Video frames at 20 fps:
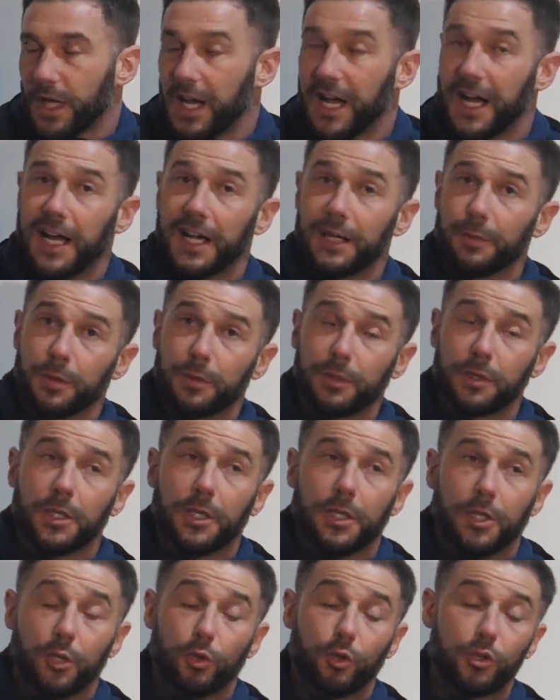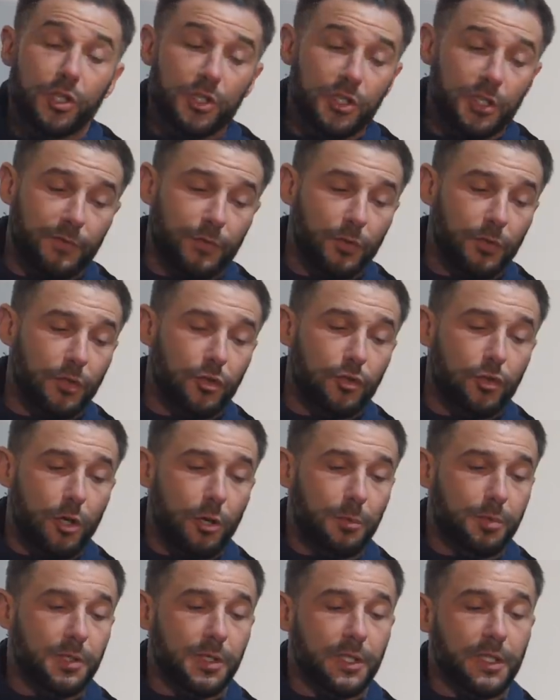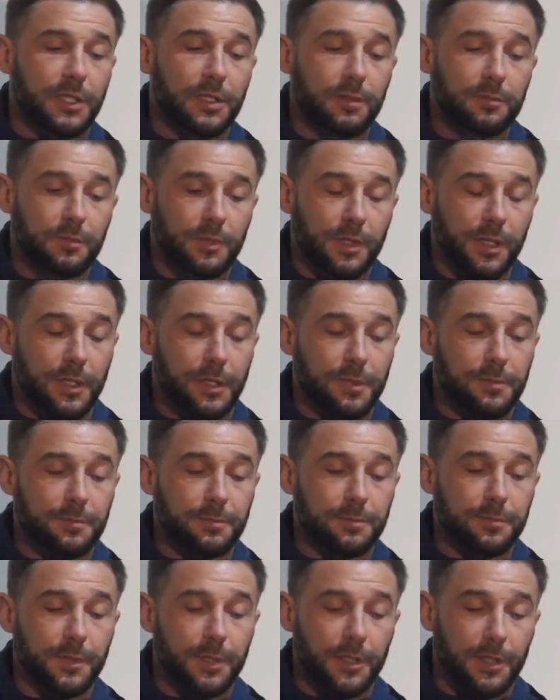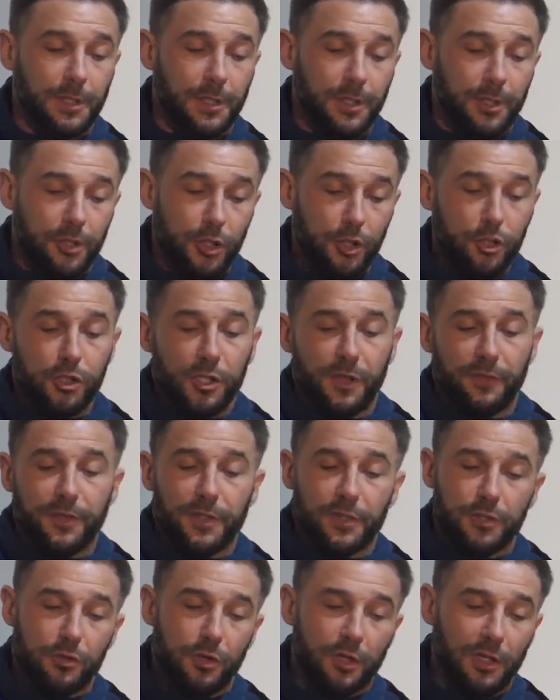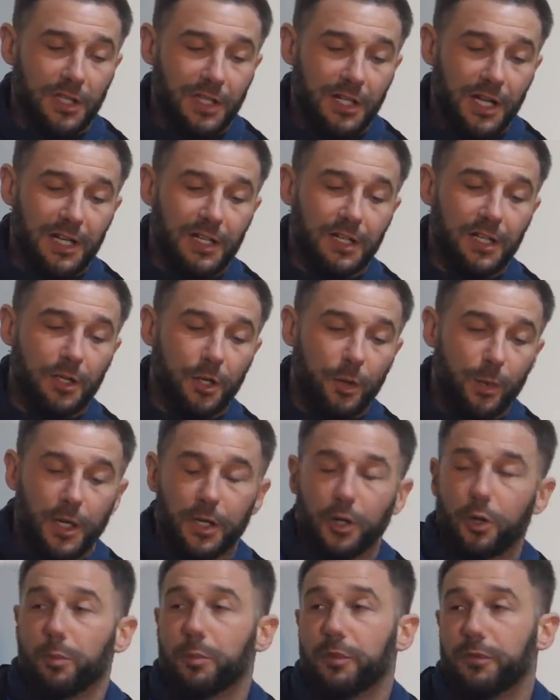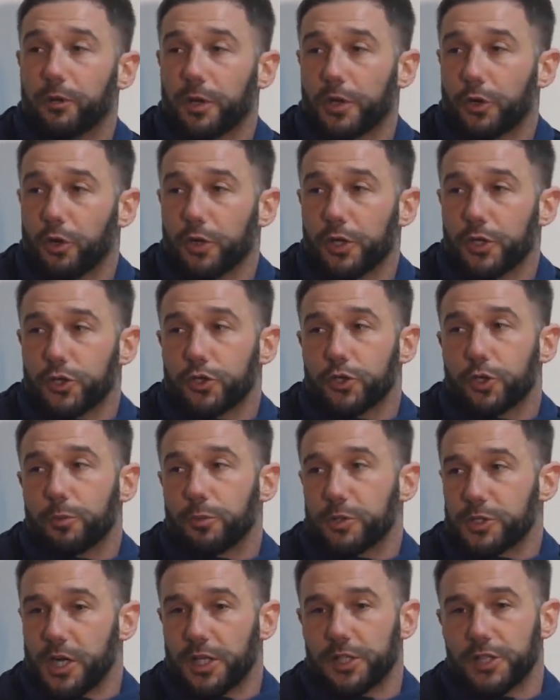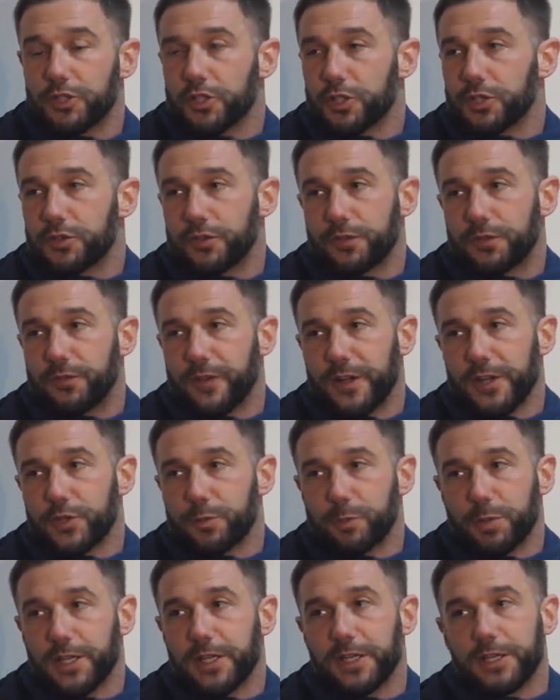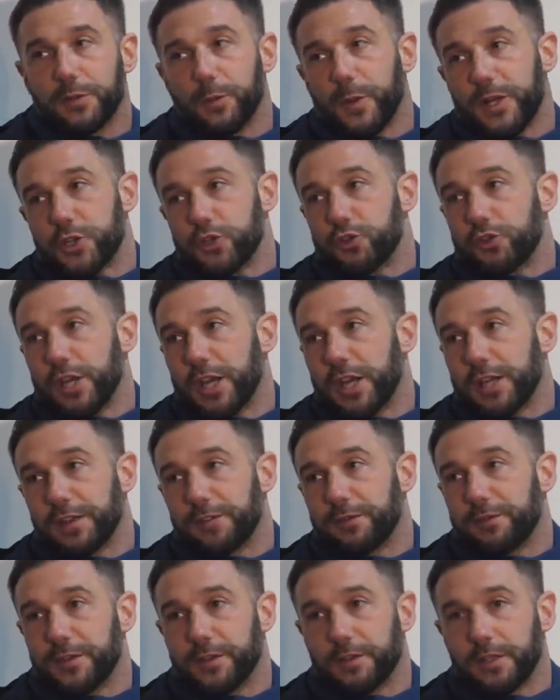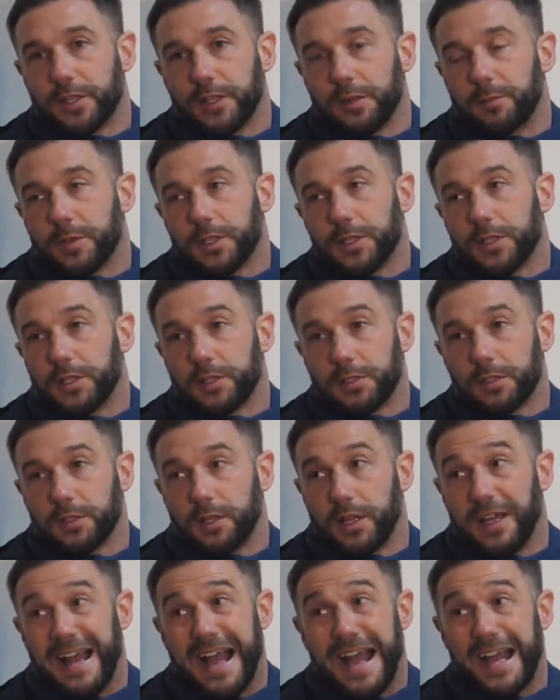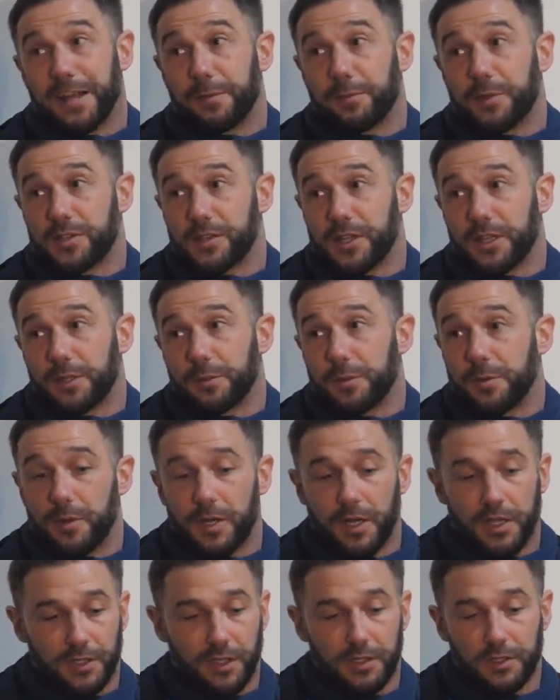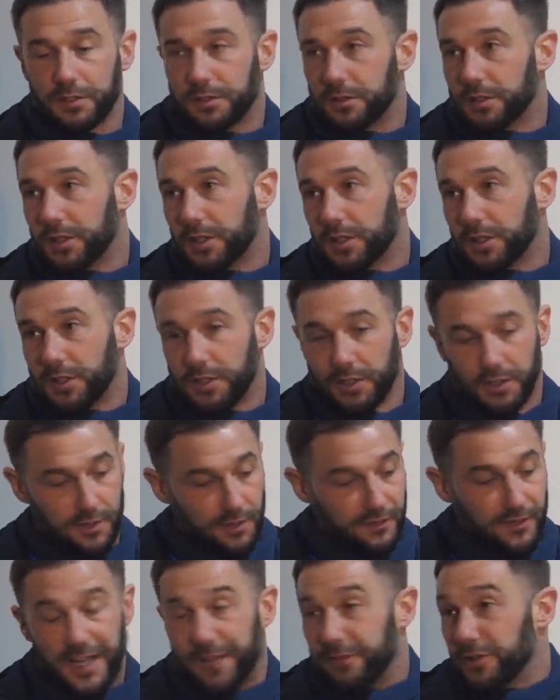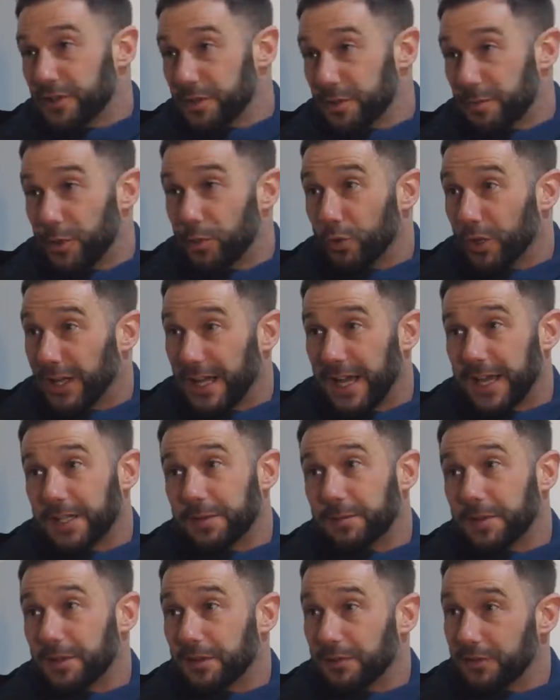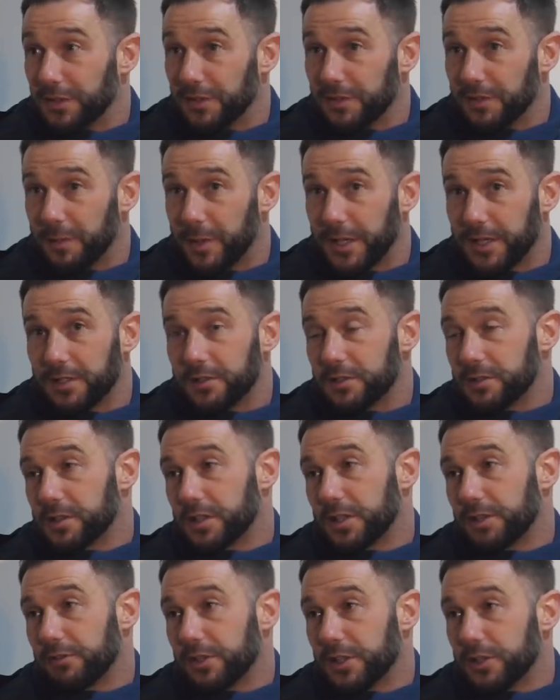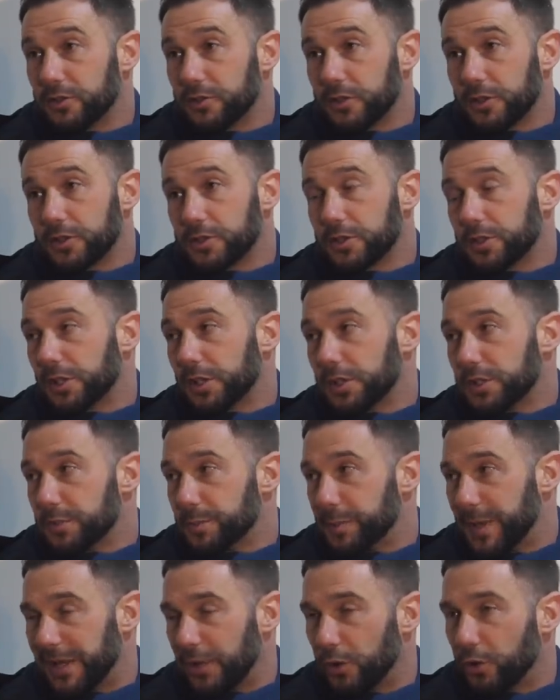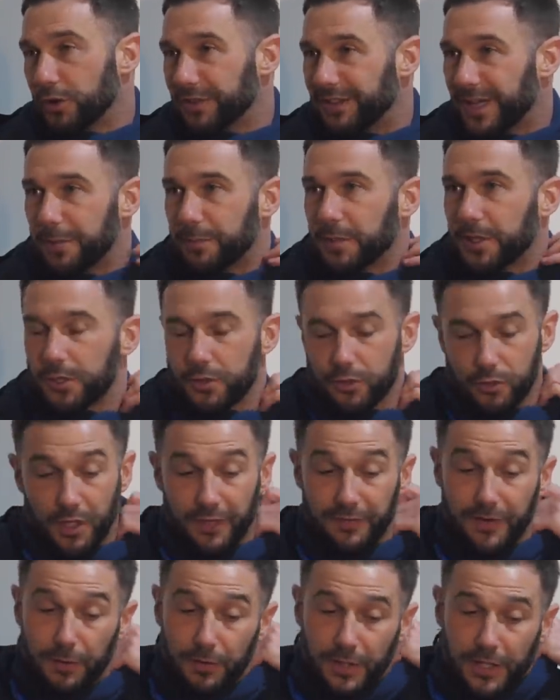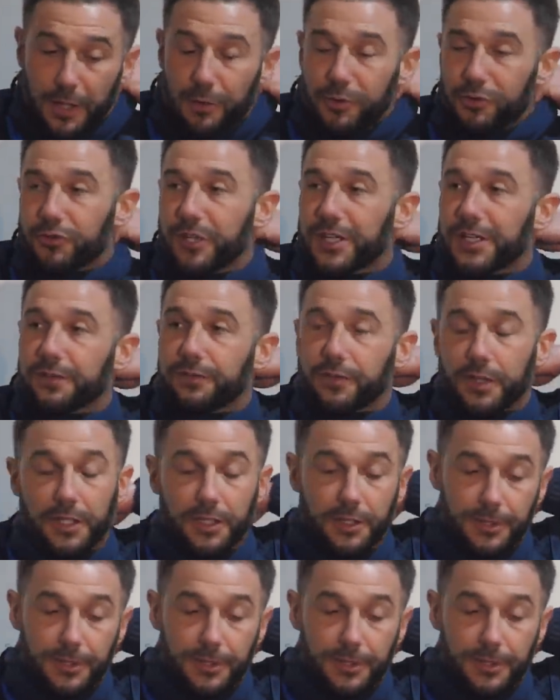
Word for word: Aye, well, no, since I've took the job, Slaney, um, just because I feel as though I'd, I'd learned quite a lot before I got this job because I hadn't just finished playing and went straight in and feel like I'm like hanging myself a wee bit. I'd done five years in my own academy, three and a bit years in at Rangers, and, and spent a lot of time learning, so I felt like I was ready for